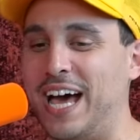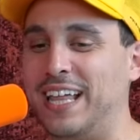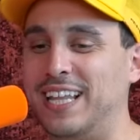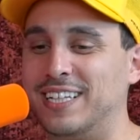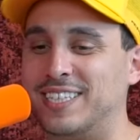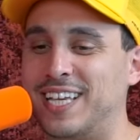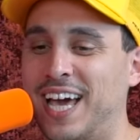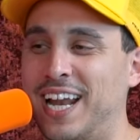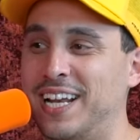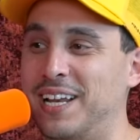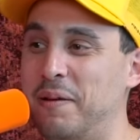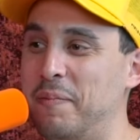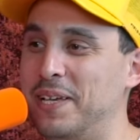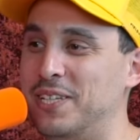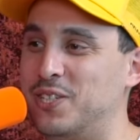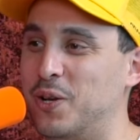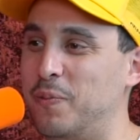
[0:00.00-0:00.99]
right, let's get into
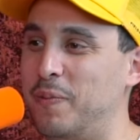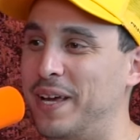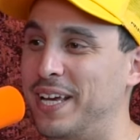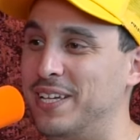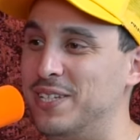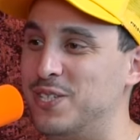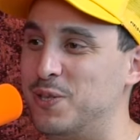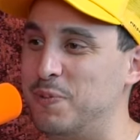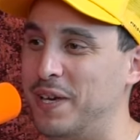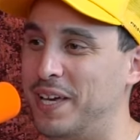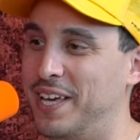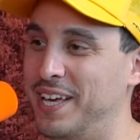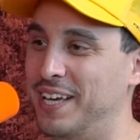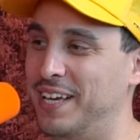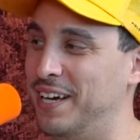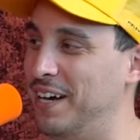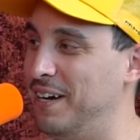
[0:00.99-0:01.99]
Mr. Beast.
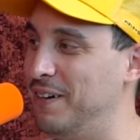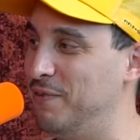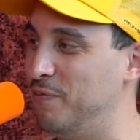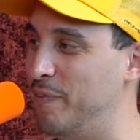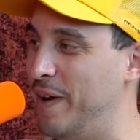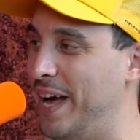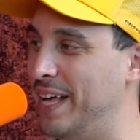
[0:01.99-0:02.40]
Speaking of